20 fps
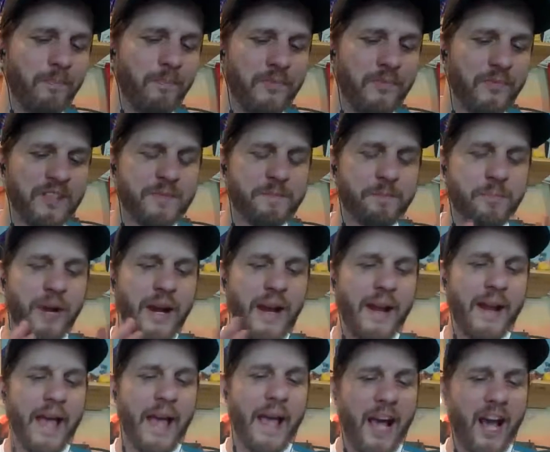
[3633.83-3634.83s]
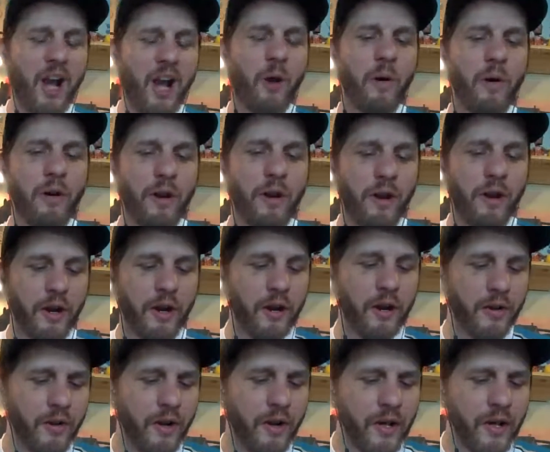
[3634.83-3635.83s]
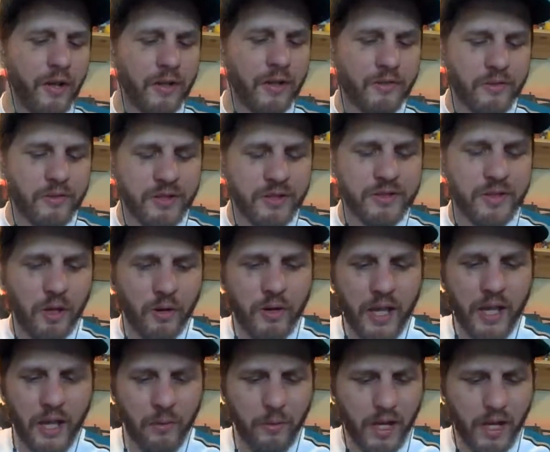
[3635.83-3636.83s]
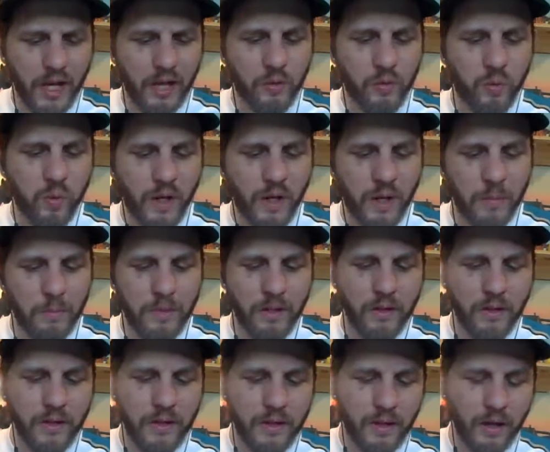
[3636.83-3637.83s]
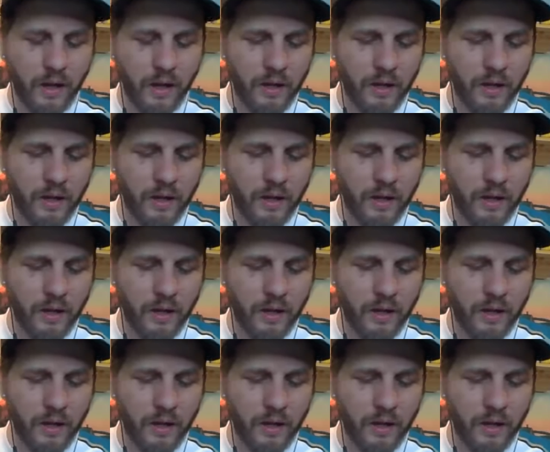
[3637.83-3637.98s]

spread out, or just, okay, we got $20 million.